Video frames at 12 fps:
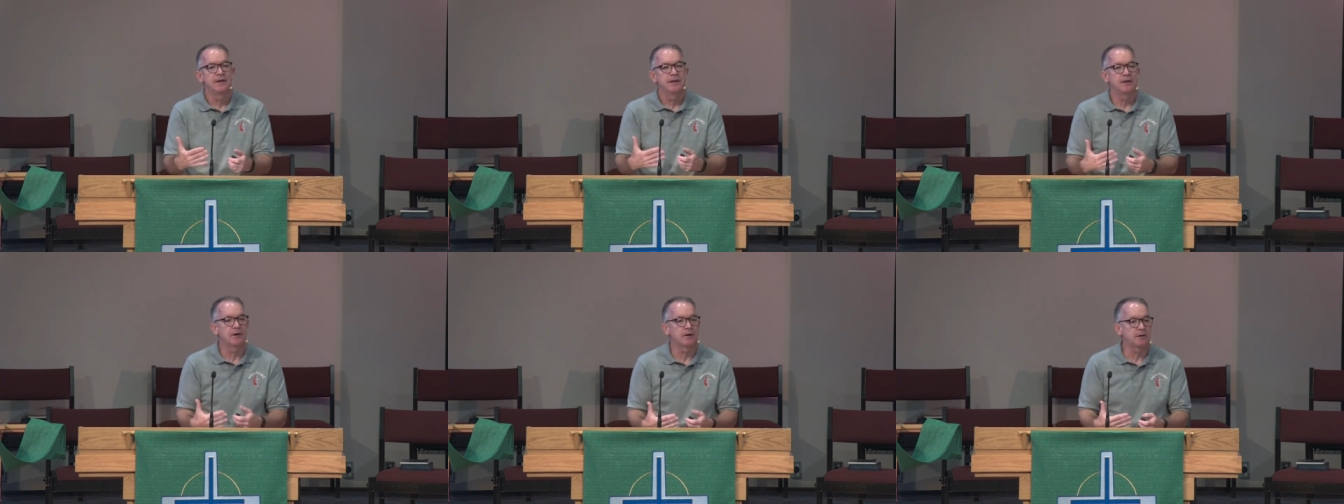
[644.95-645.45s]

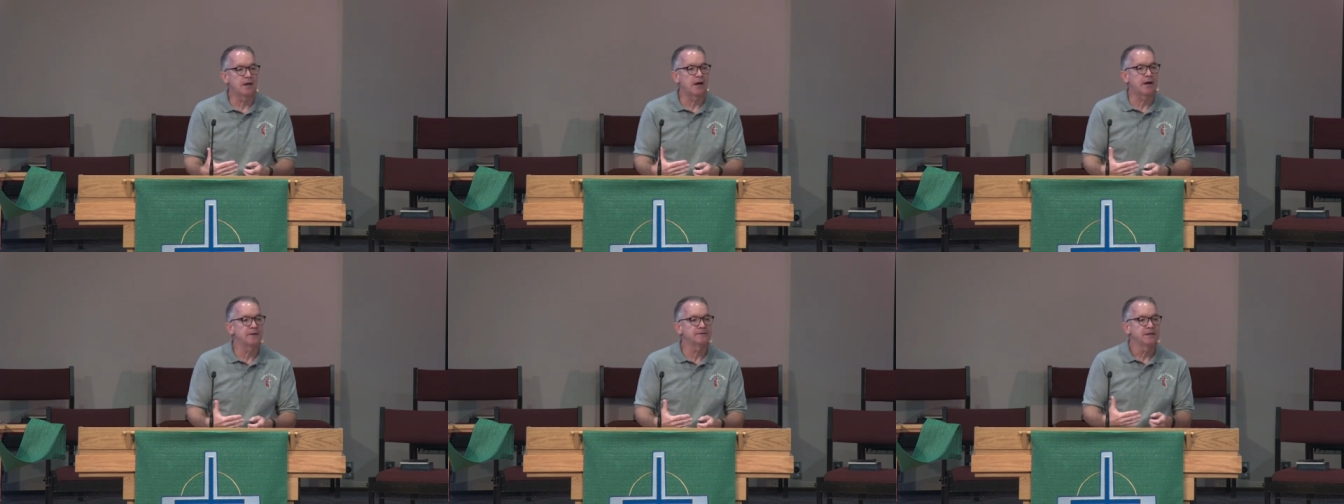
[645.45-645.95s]
in our
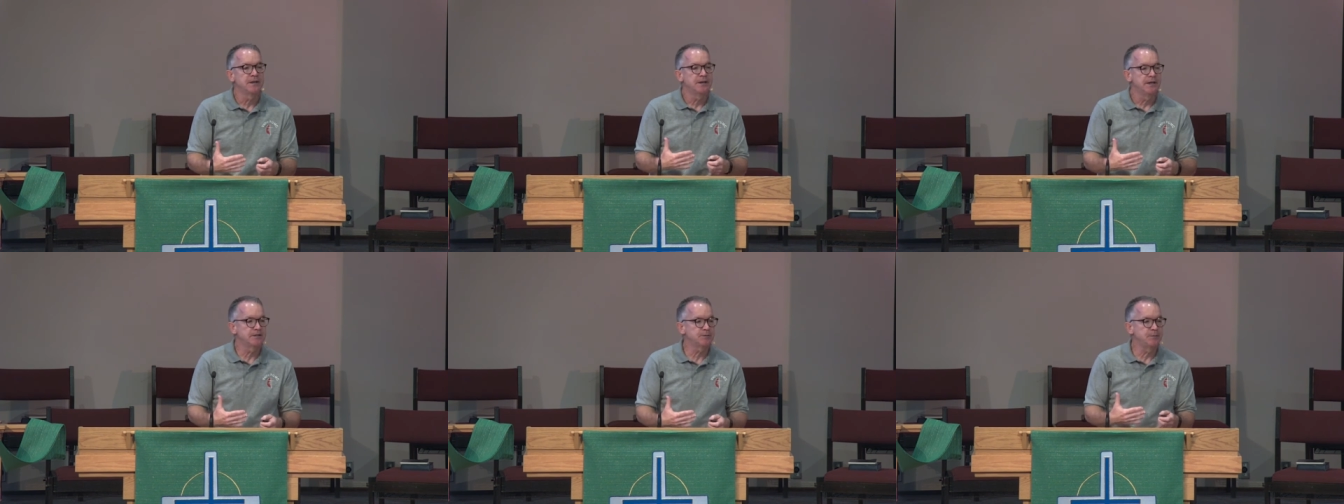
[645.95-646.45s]
lives
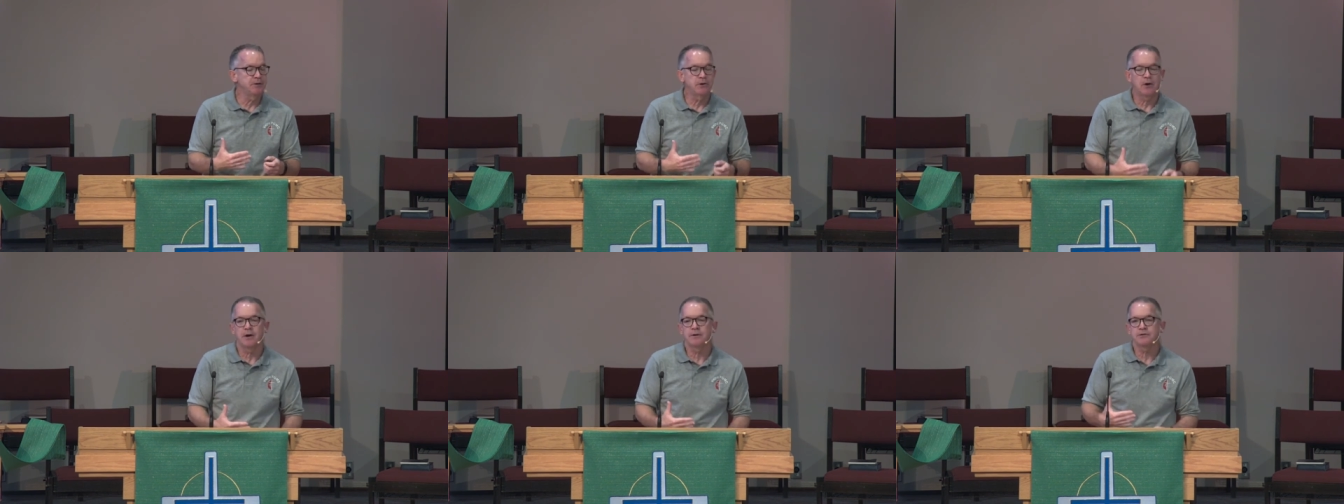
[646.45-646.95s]
is
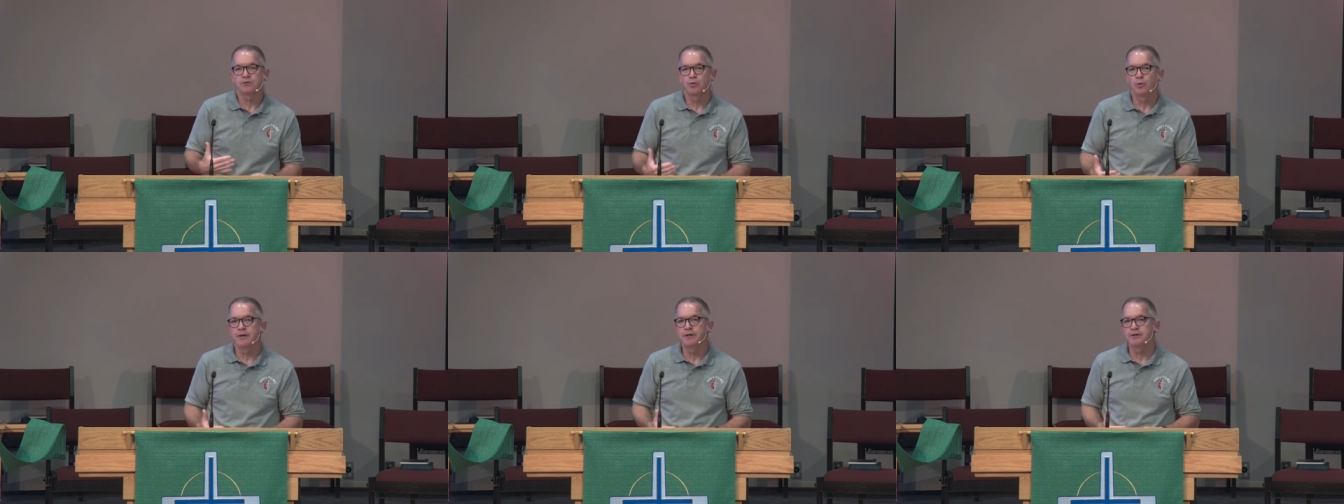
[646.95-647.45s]
because
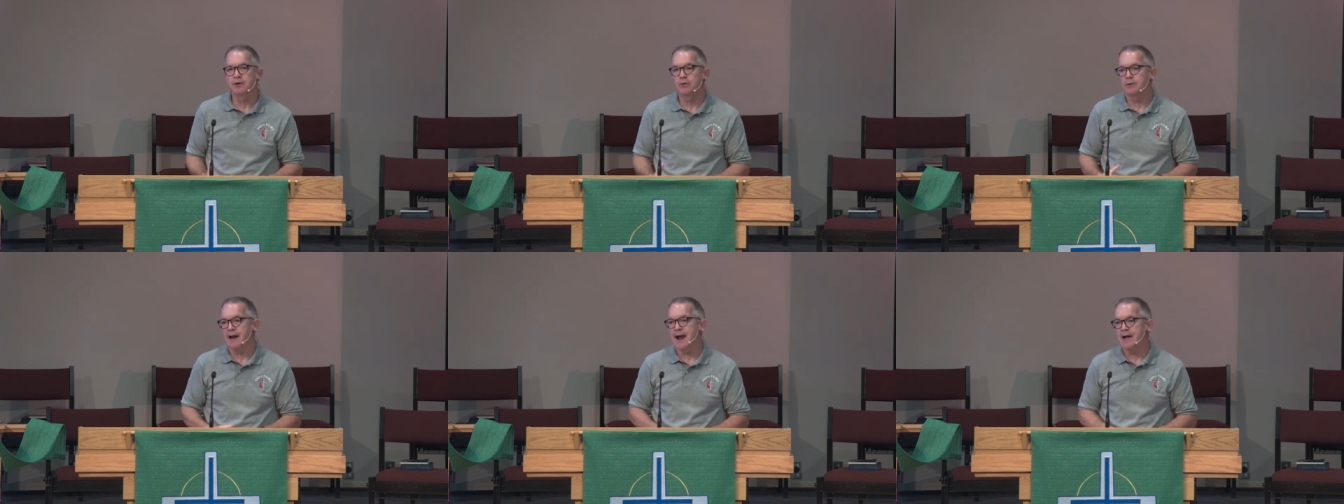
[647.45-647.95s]
we don't
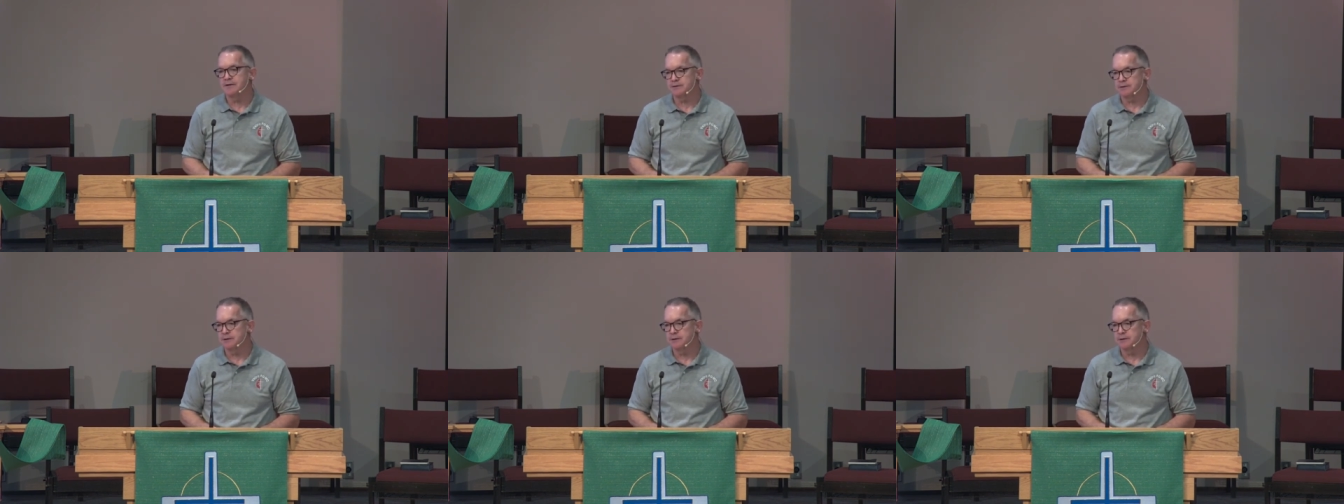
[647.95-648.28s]
ask.